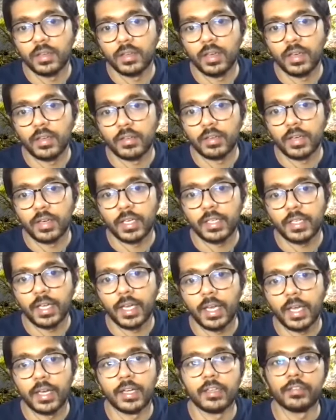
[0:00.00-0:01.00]
Right,
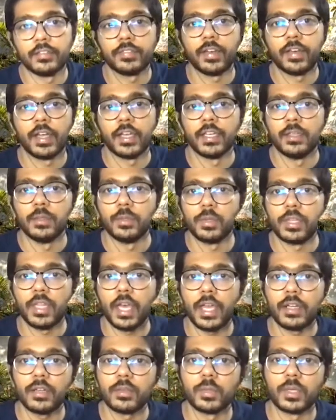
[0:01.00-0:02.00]
and if I do
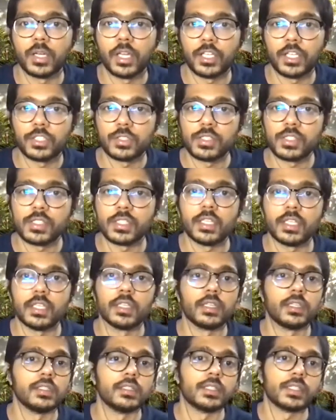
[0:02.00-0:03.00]
that, what I should
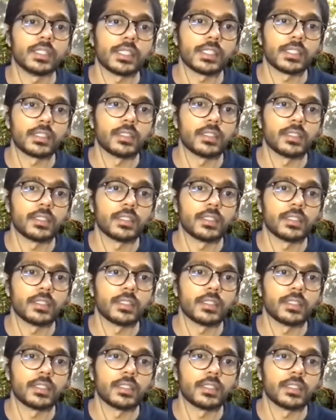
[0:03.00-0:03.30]
see is